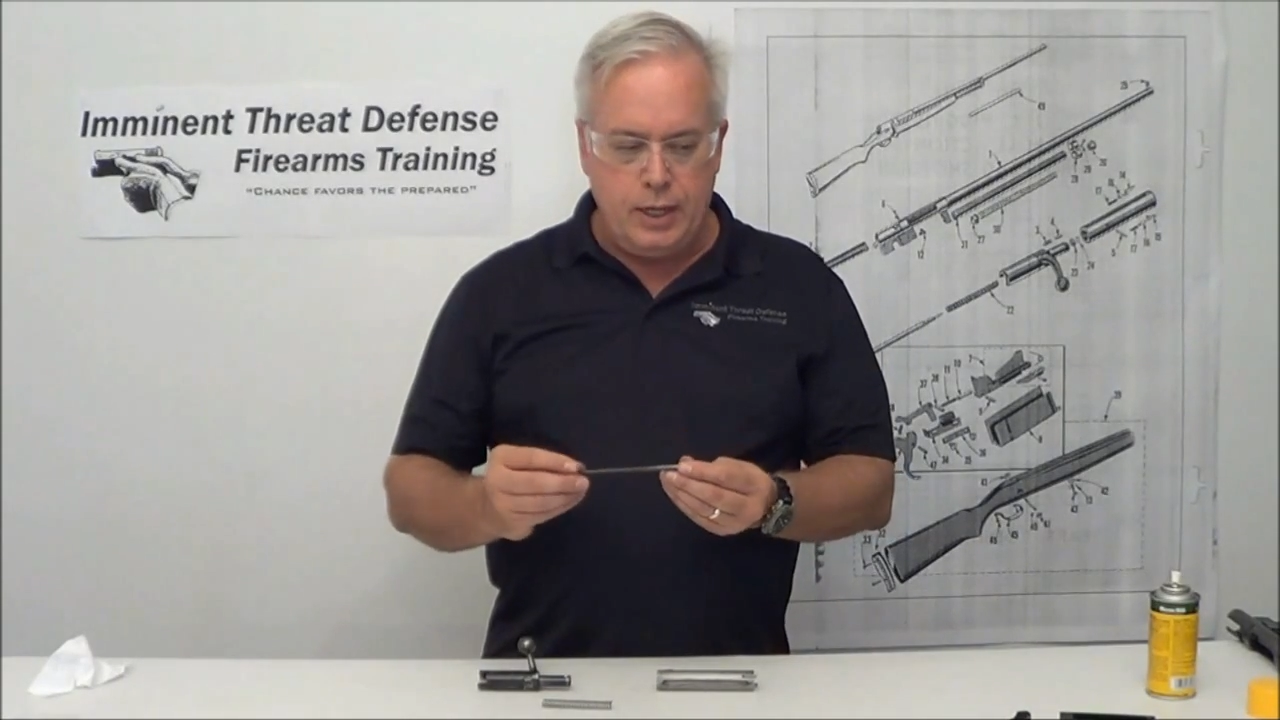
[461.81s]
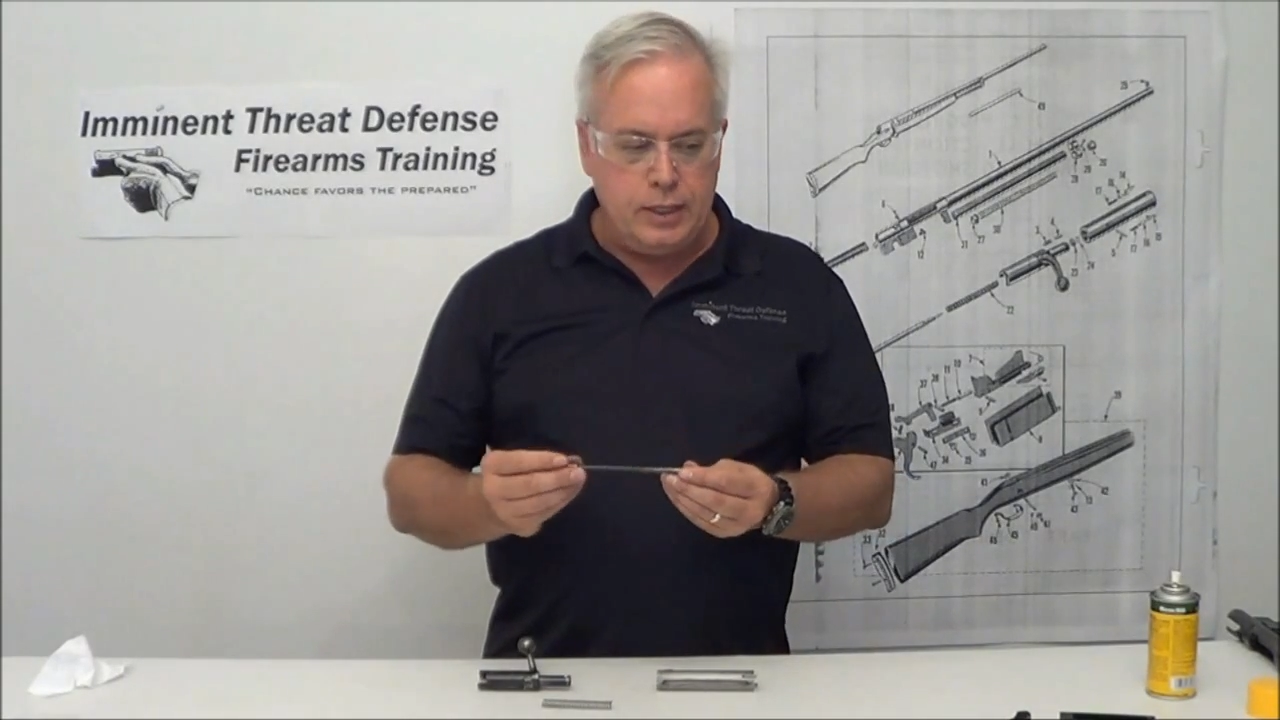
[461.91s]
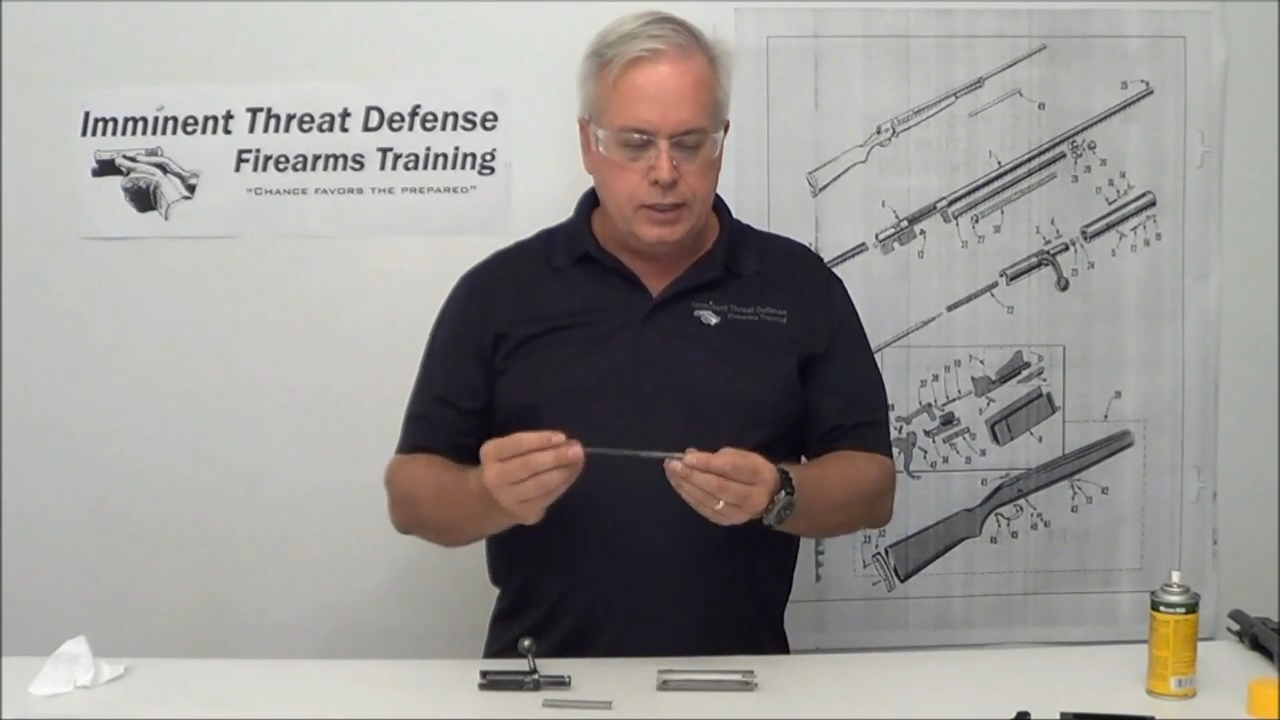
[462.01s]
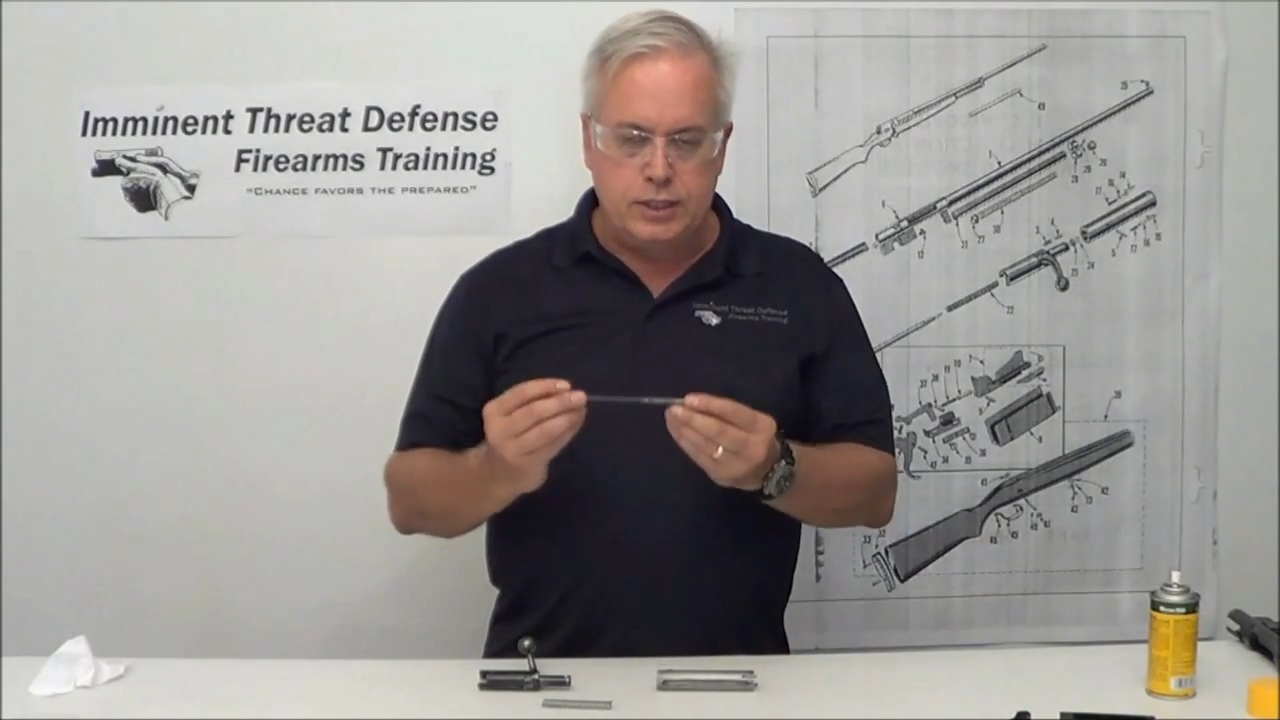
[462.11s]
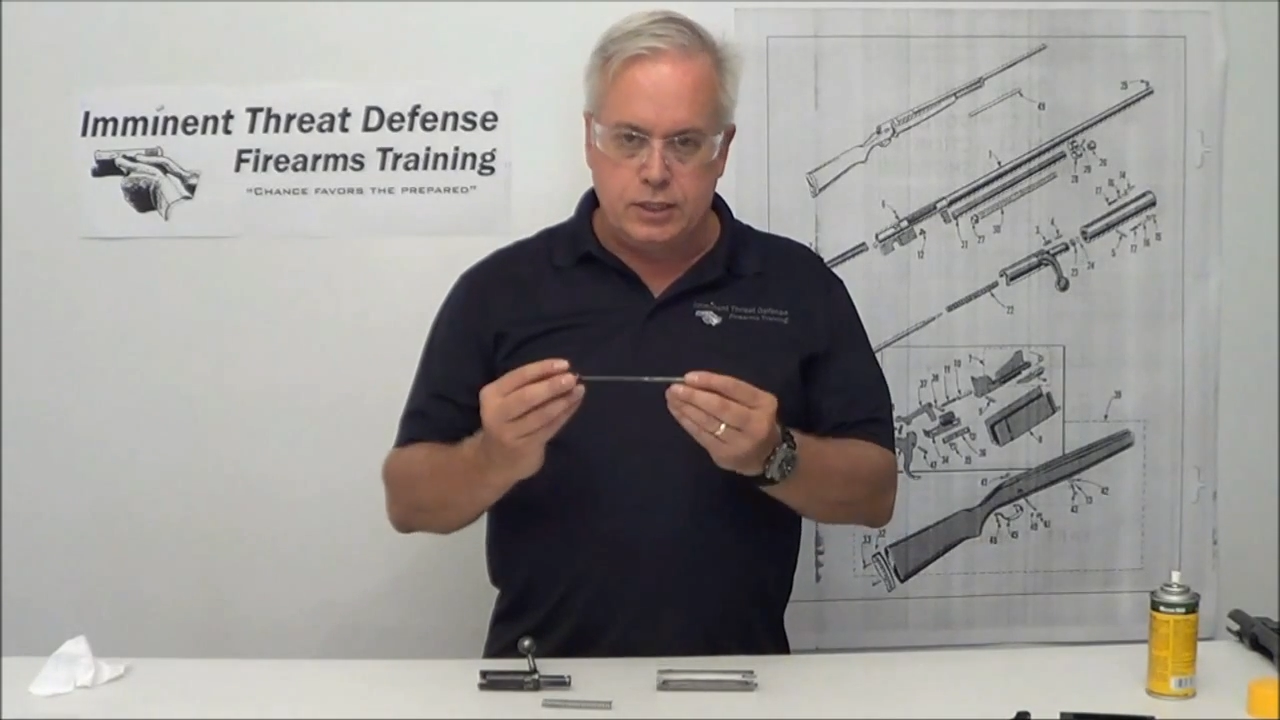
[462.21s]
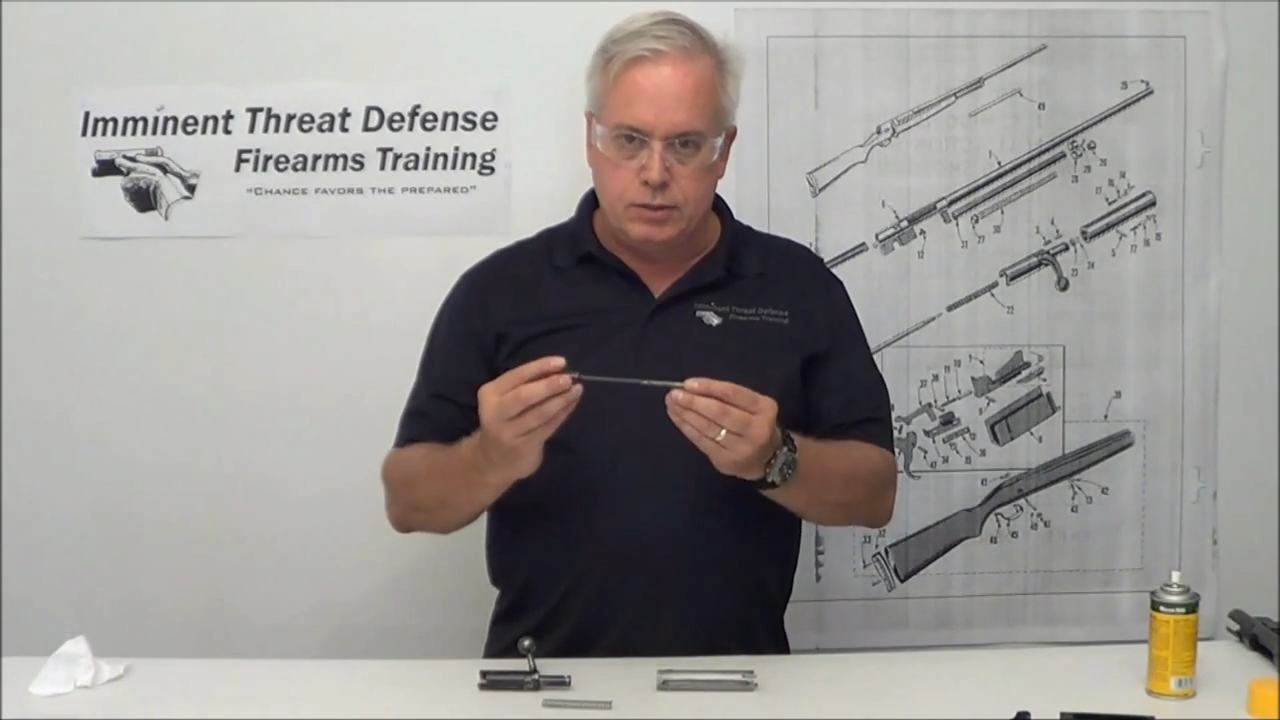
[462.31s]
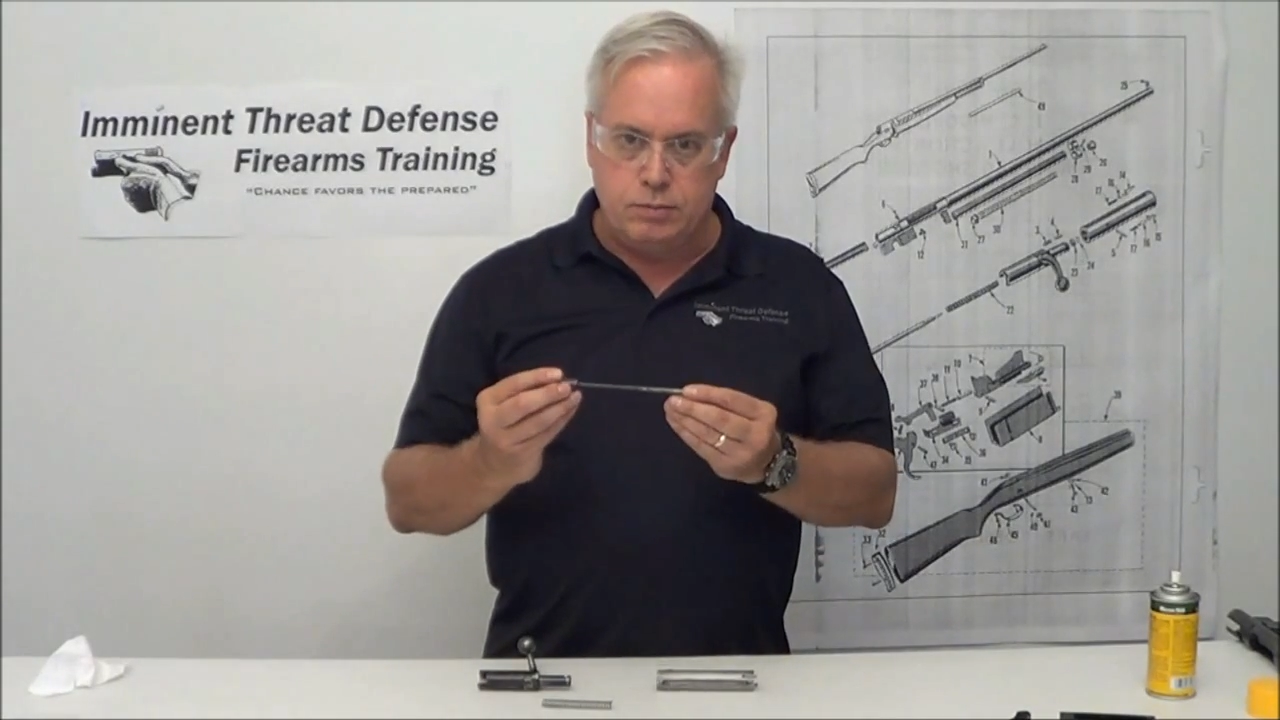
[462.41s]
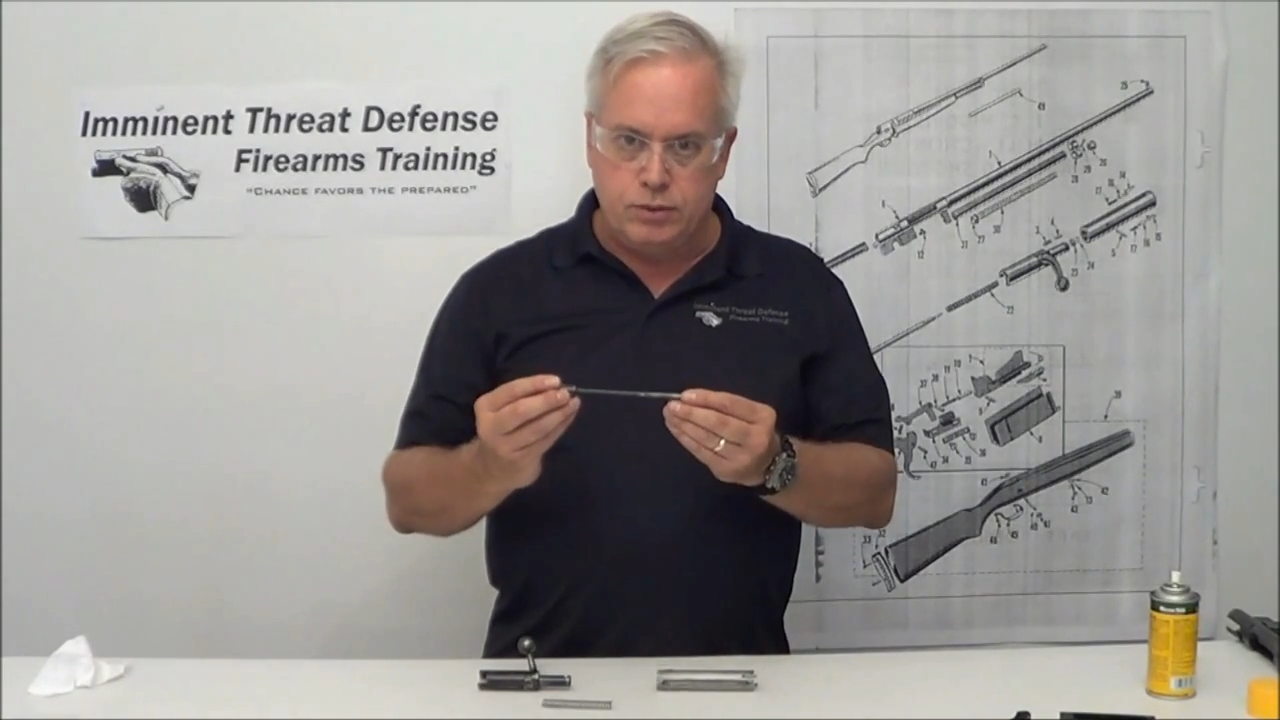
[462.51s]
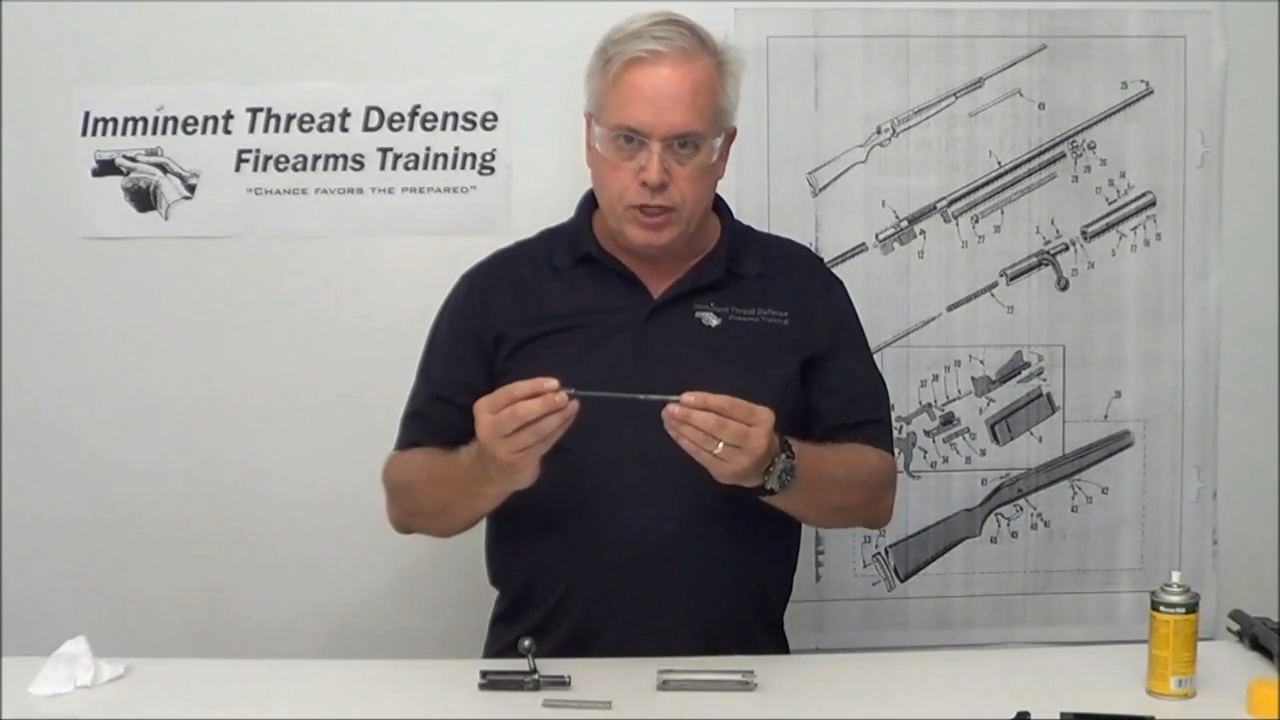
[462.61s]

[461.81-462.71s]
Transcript: since this